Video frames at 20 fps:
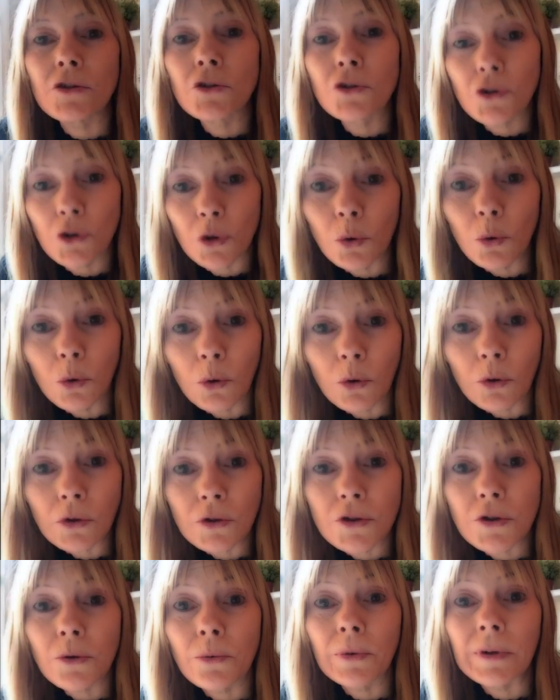tool
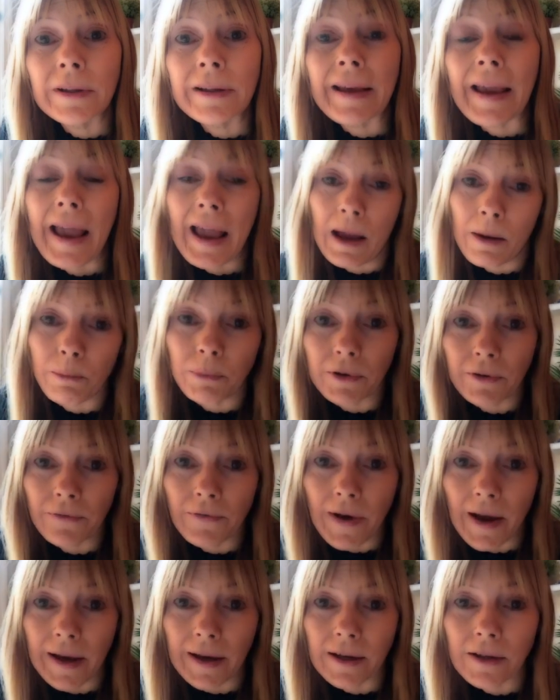to really
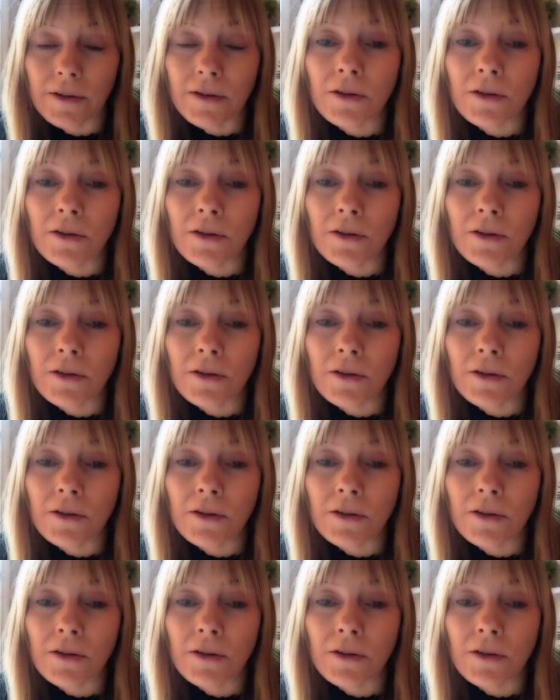amplify it.